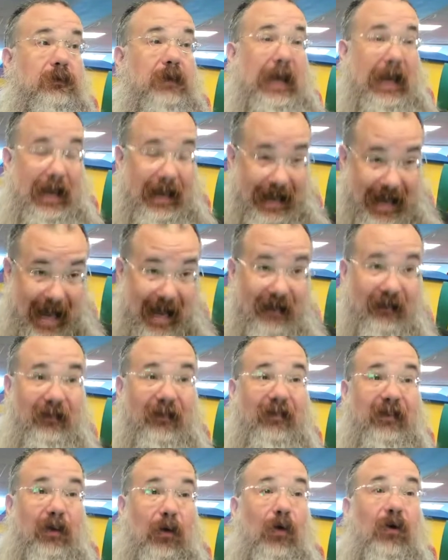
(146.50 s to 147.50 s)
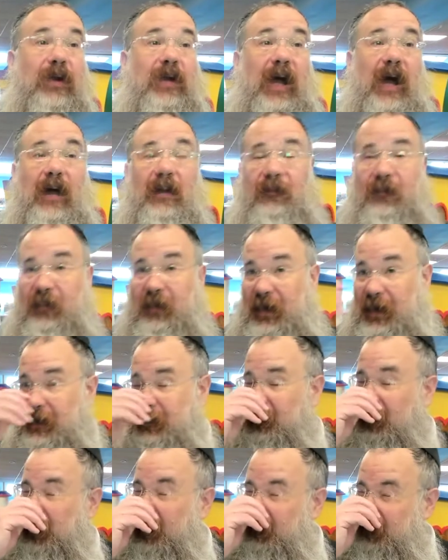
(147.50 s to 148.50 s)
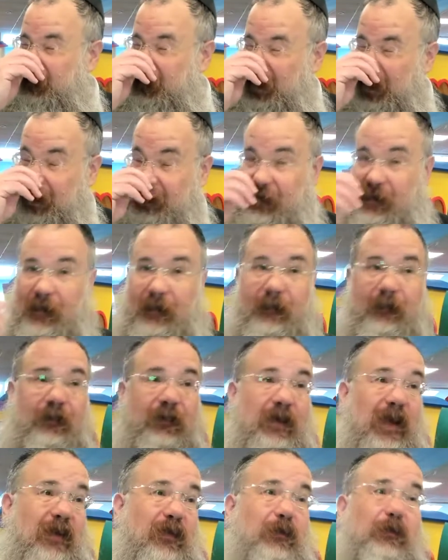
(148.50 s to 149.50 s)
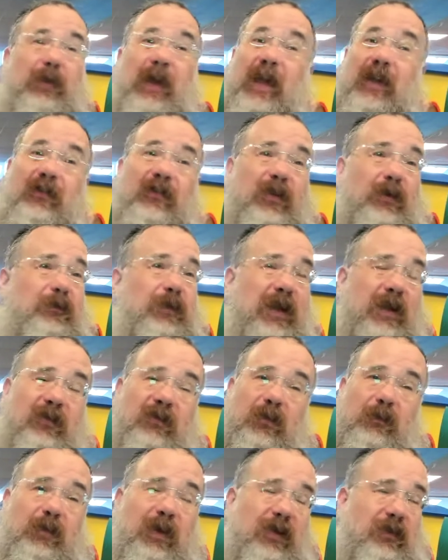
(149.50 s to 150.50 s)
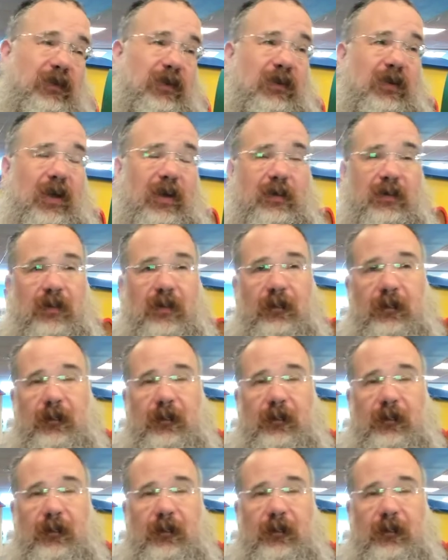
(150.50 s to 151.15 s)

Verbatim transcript: And that's the whole conflict of Tanya. That's basic, basic, basic Tanya.